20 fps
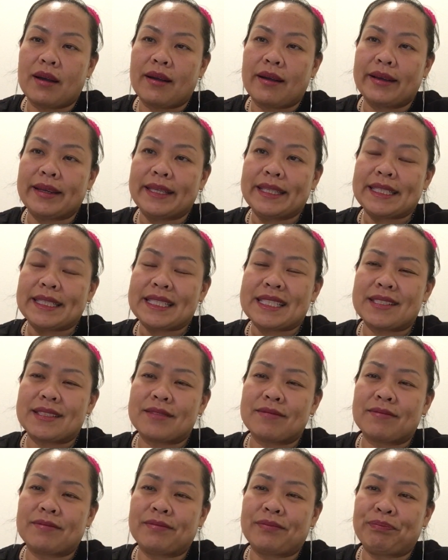it
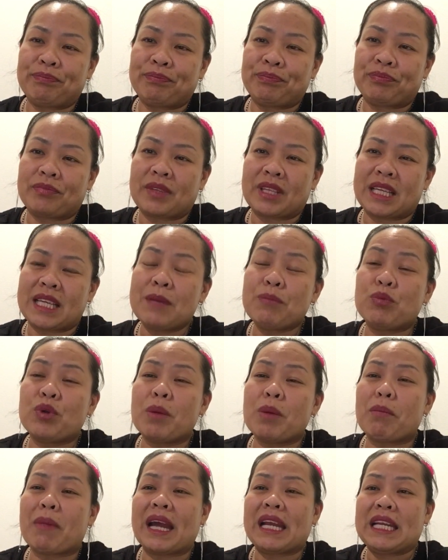keep
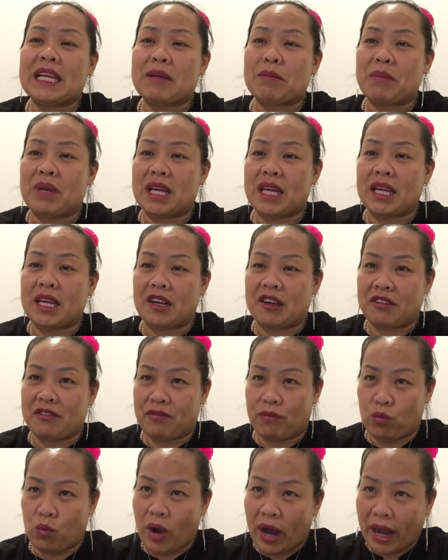reminding me
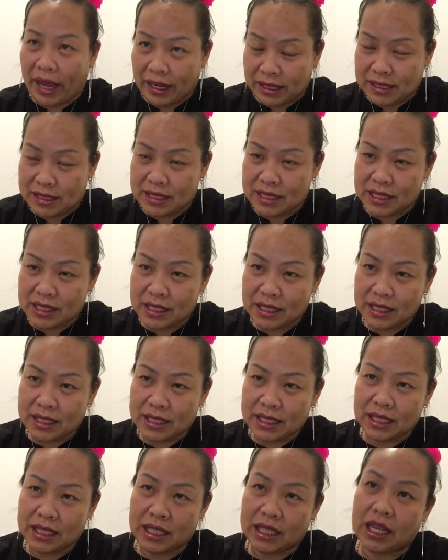of what
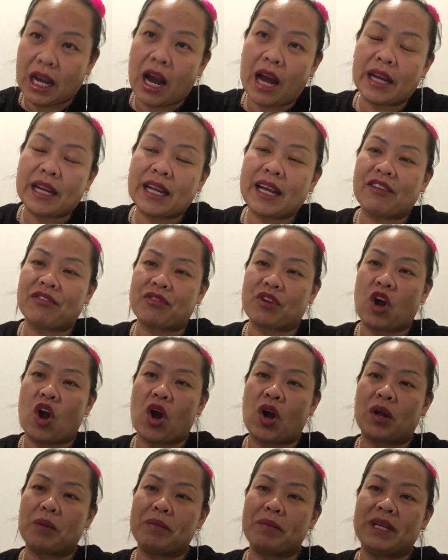God have
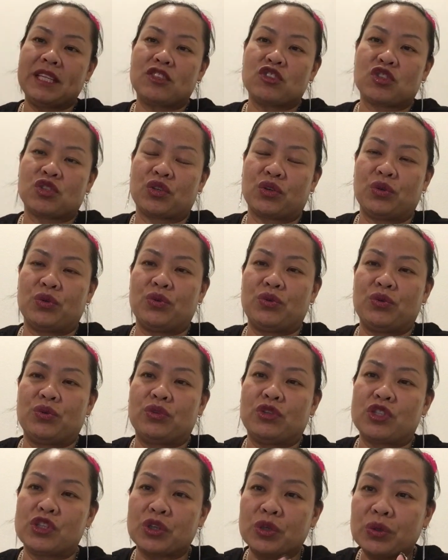called me to
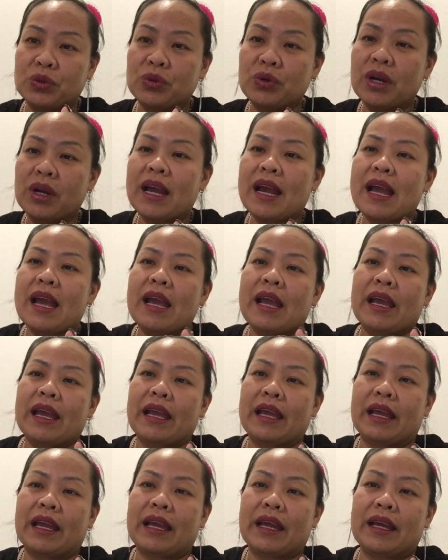do,
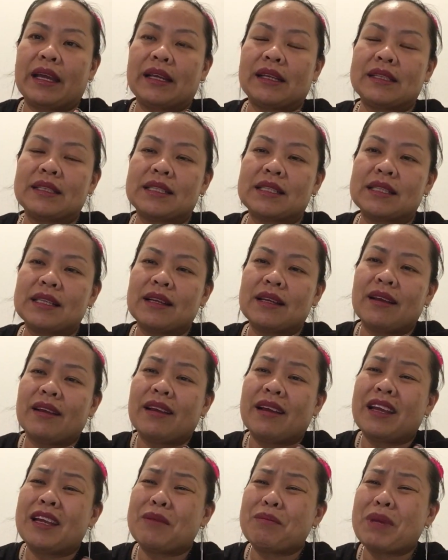and
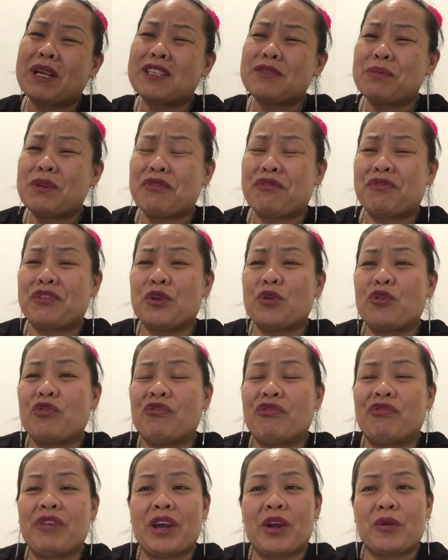it makes me feel
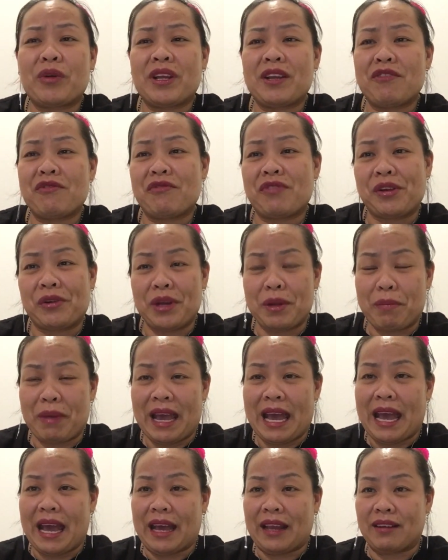very, very
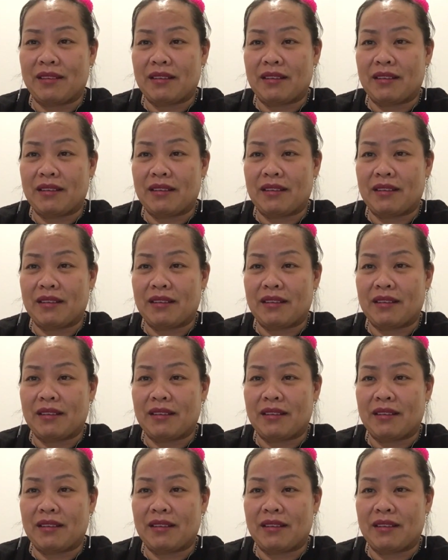bad